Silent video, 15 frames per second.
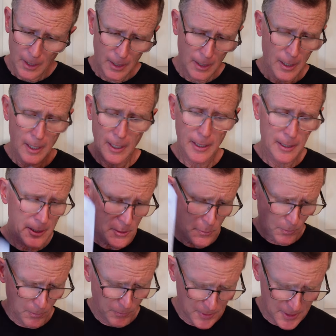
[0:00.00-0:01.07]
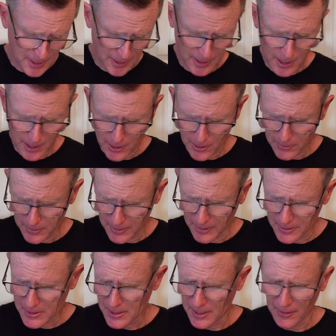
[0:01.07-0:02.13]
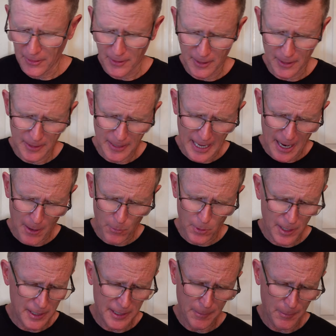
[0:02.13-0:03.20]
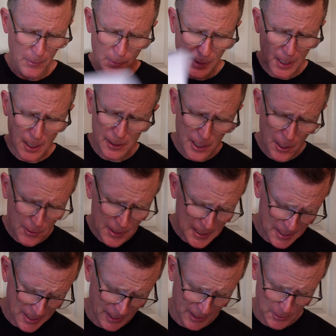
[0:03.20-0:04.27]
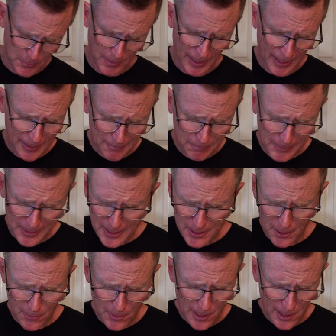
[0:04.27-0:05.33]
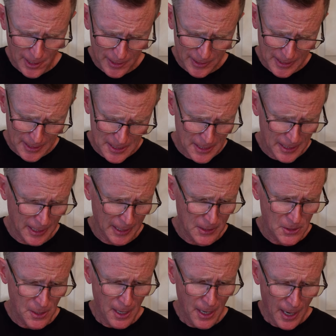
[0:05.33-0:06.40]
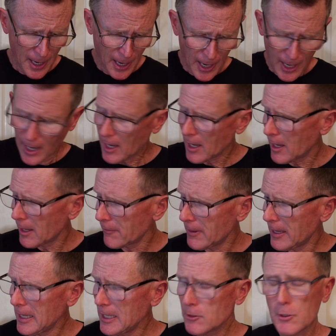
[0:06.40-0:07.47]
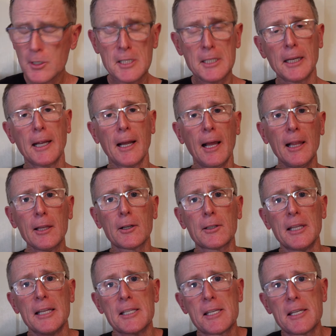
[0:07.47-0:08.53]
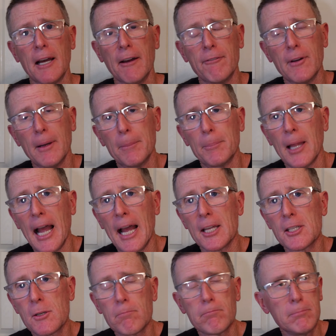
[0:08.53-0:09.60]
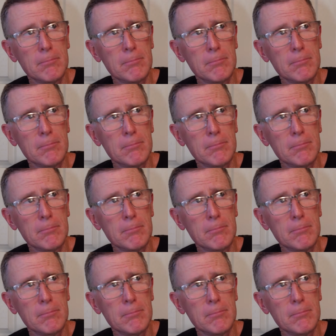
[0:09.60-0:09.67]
This one was a no. There's nothing on that one. I mean, we all know these things, right? We know all these things. Interesting. I looked this stuff up last